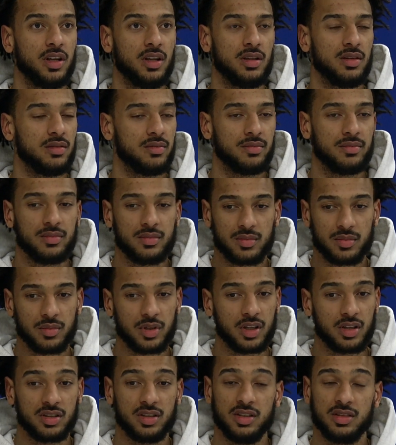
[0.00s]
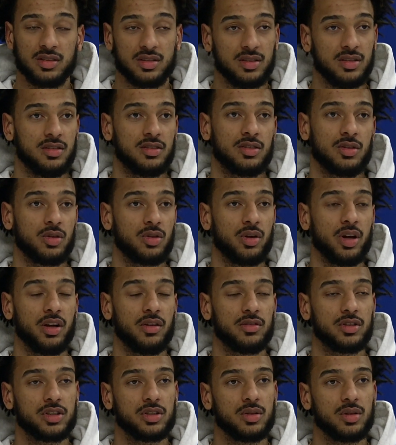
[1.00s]
and because he's so
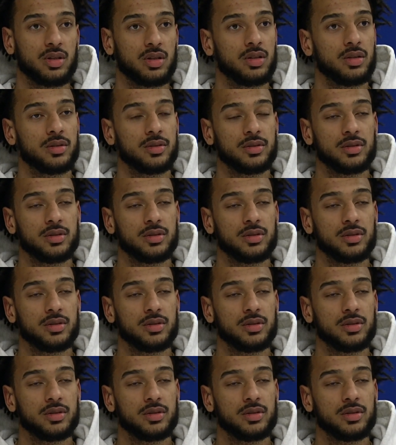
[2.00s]
great of a shooter.